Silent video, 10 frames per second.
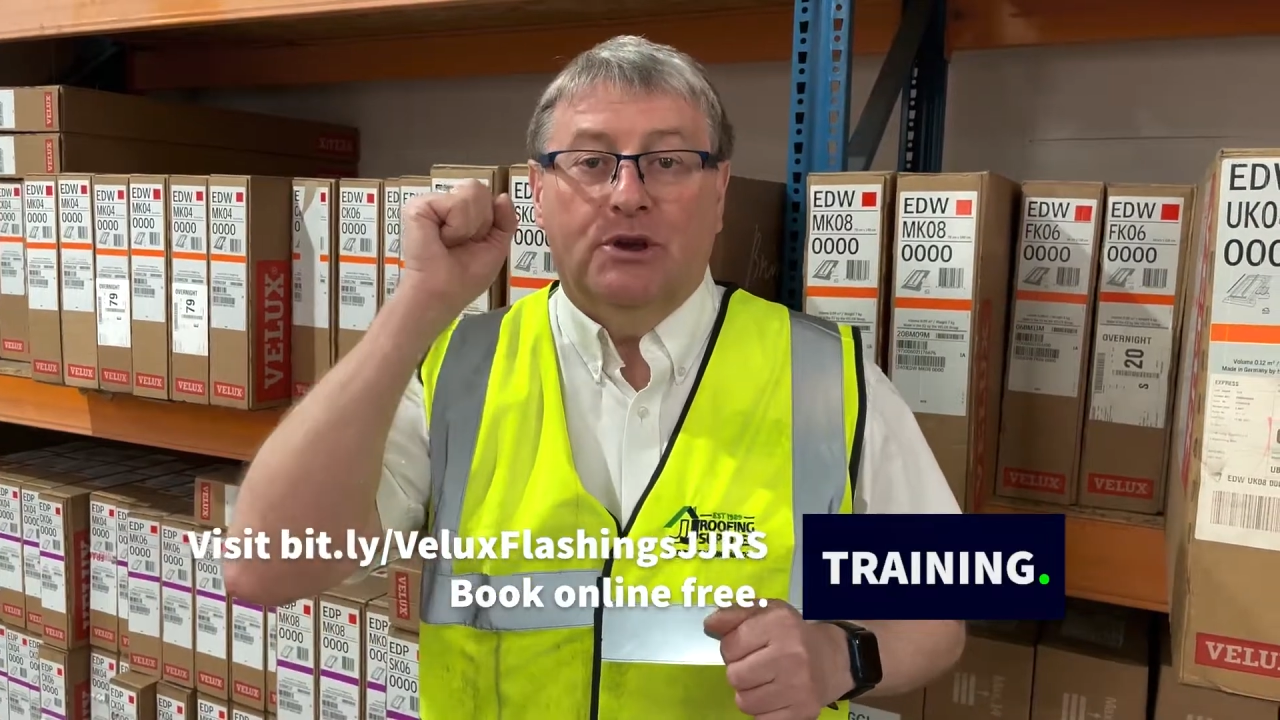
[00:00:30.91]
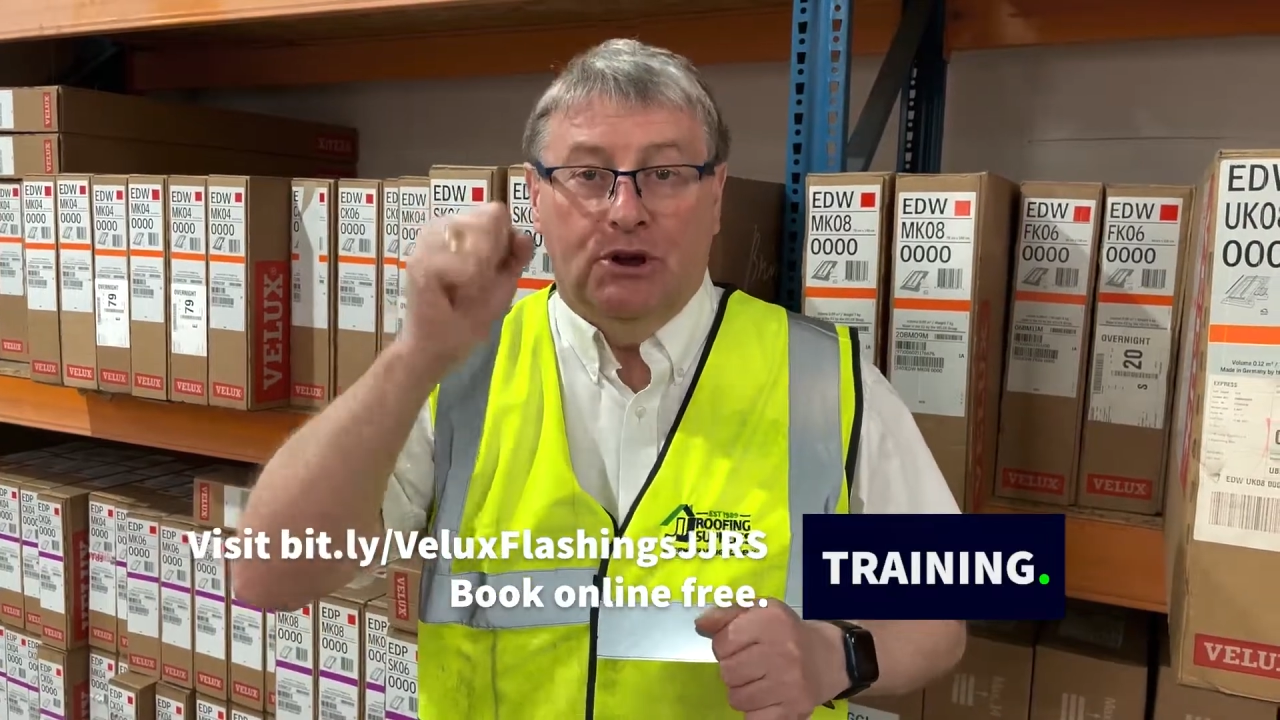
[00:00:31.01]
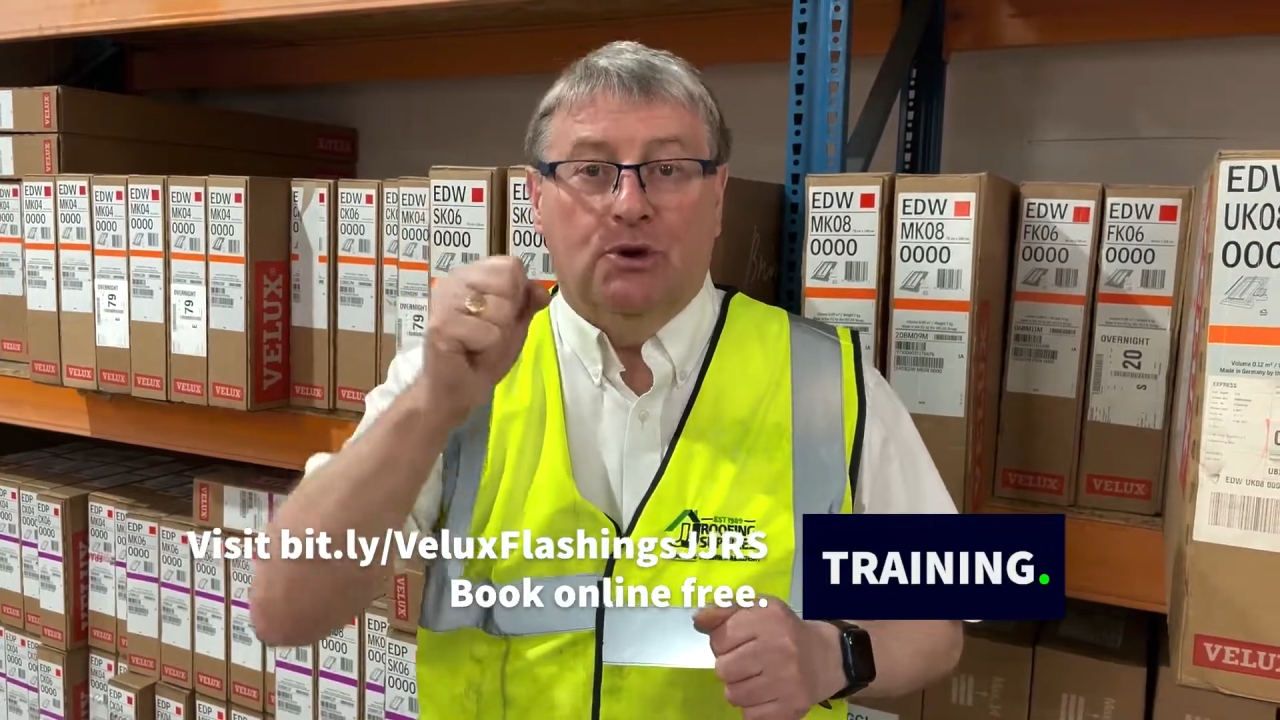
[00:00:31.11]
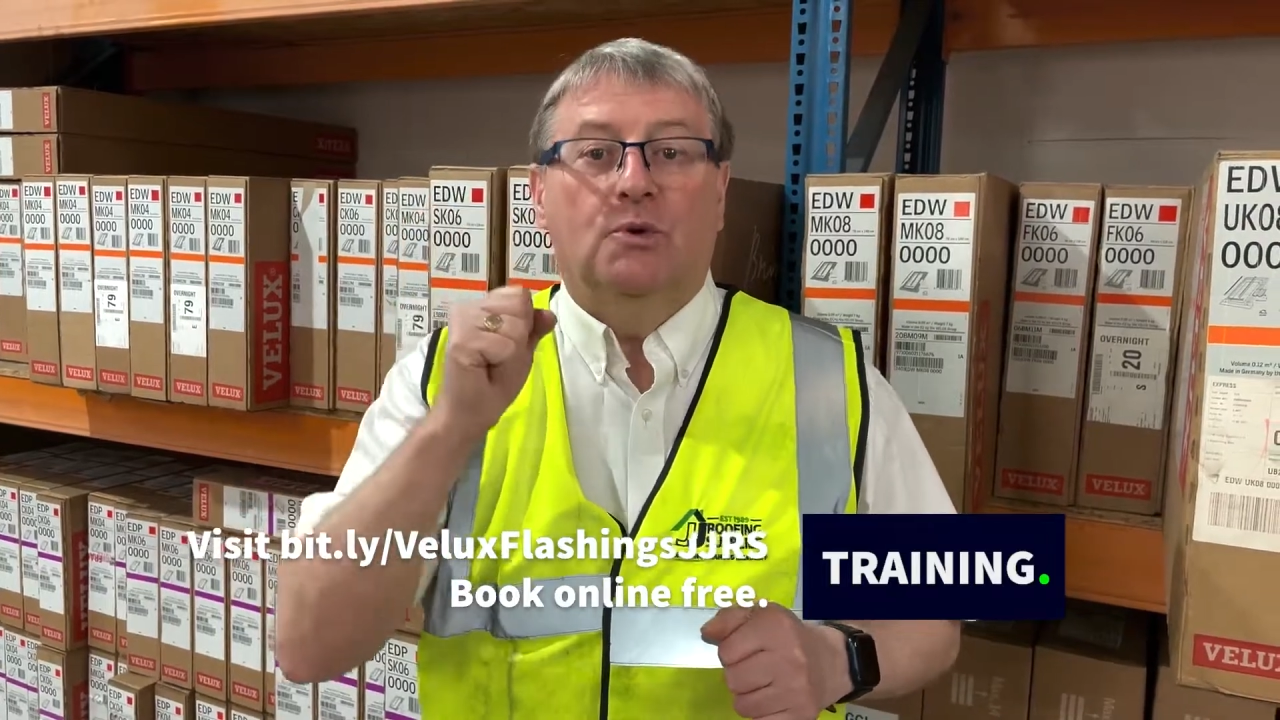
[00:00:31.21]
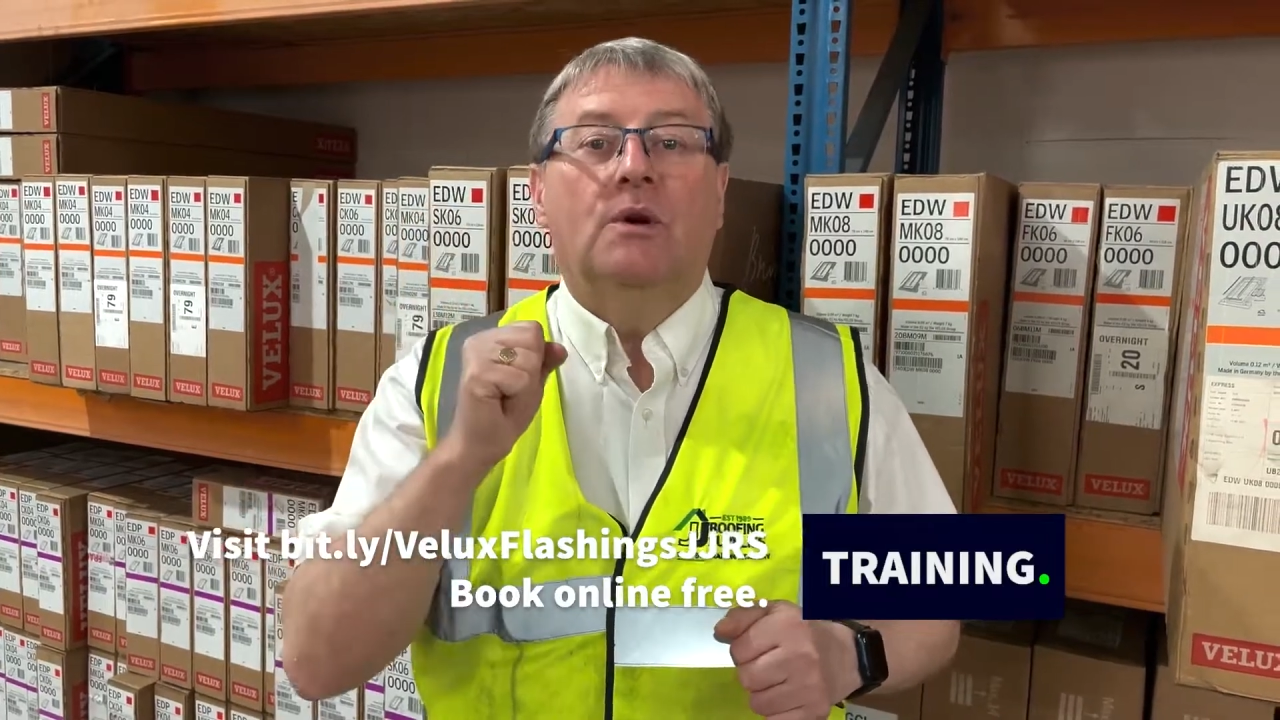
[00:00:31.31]

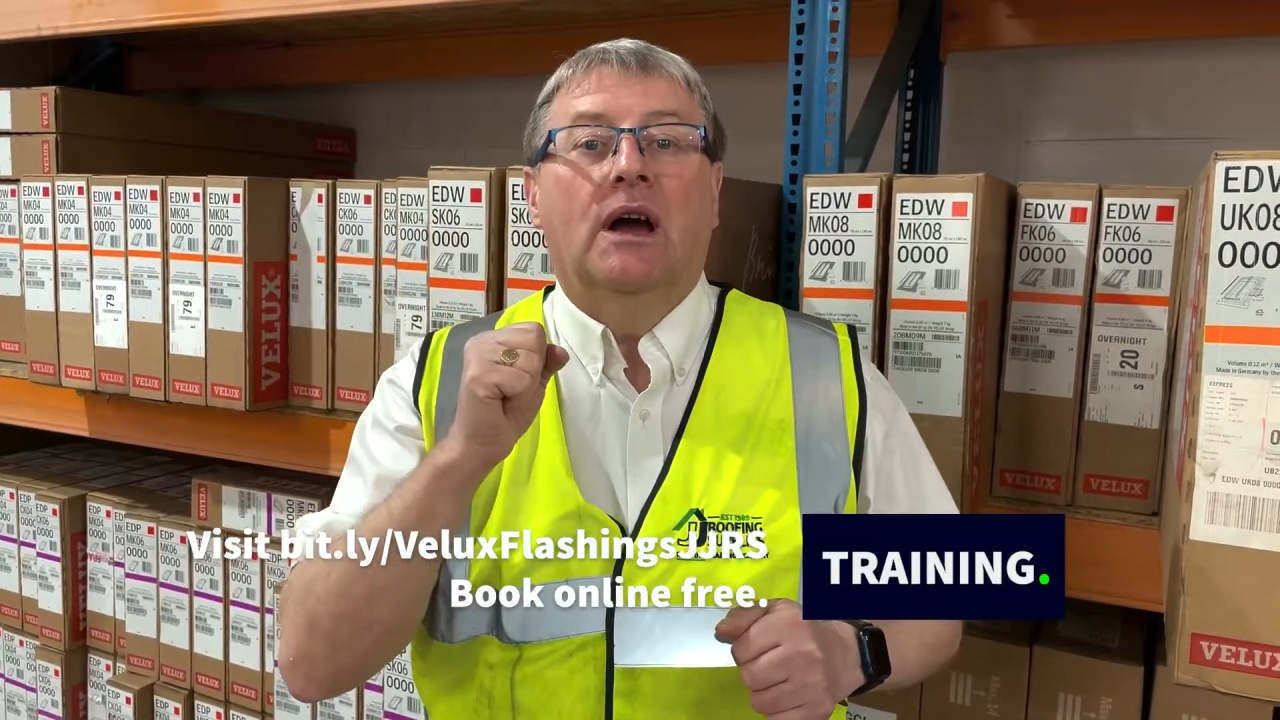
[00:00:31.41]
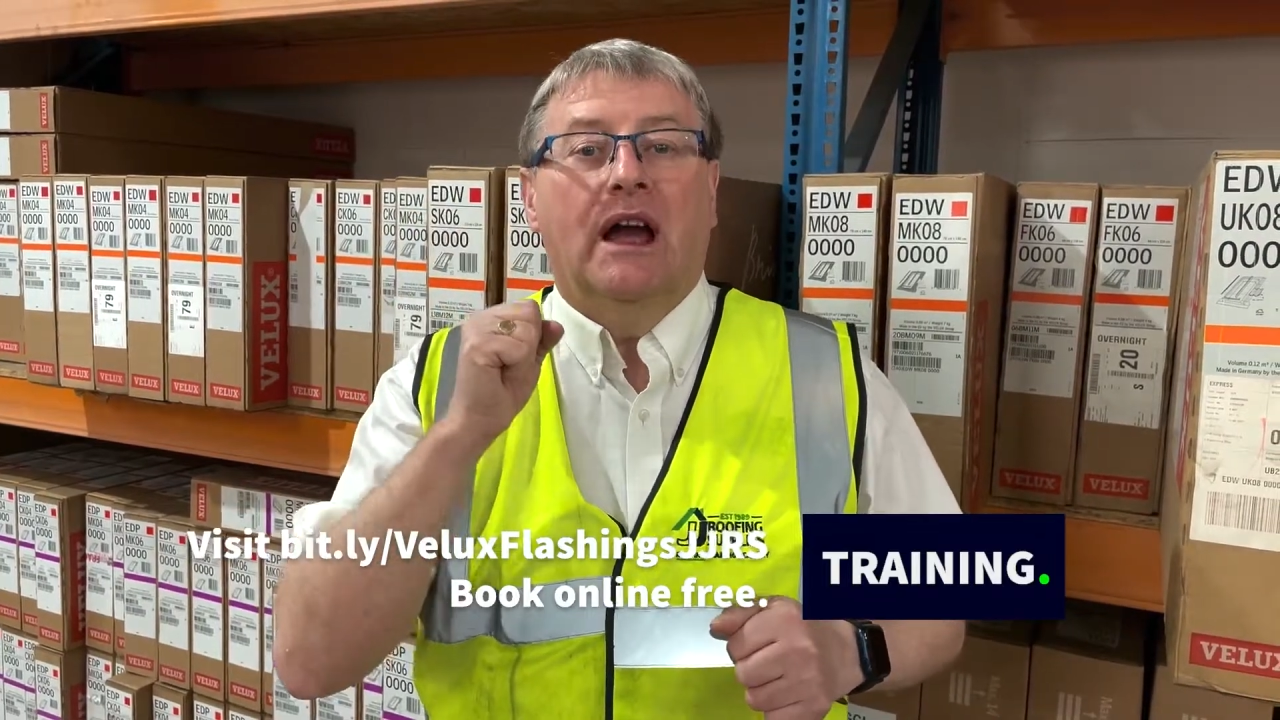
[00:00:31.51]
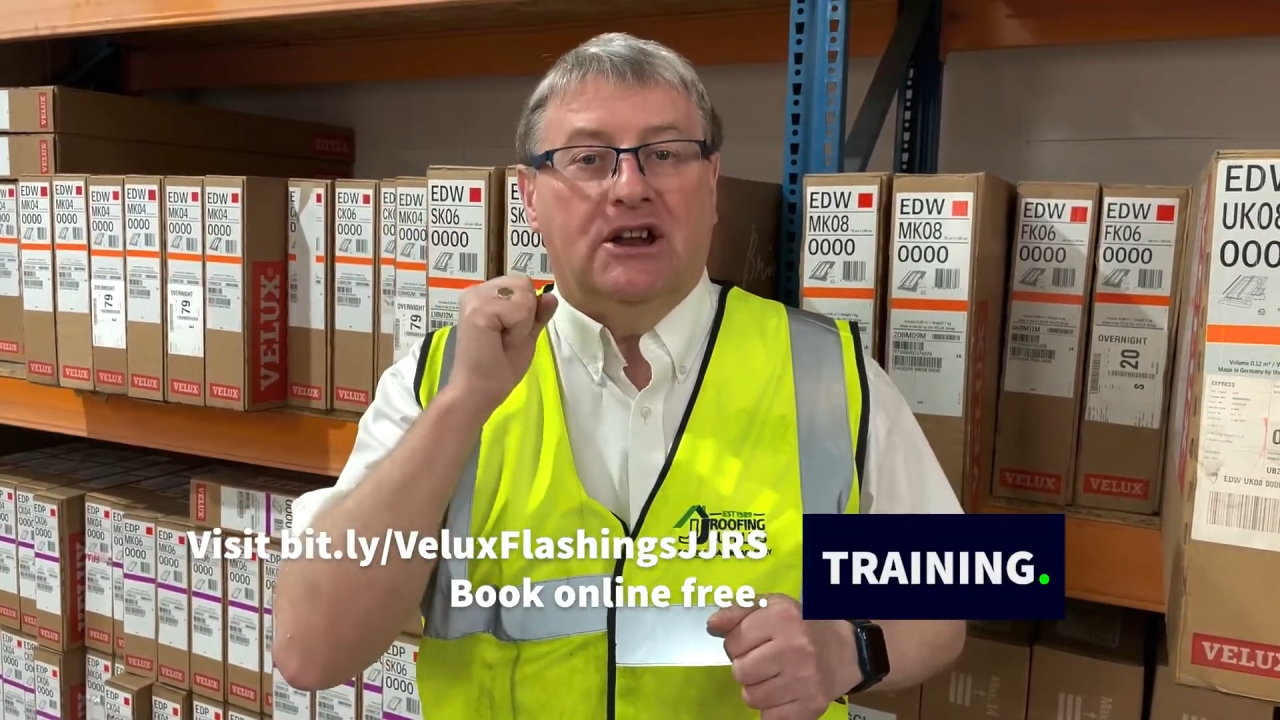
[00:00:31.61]
you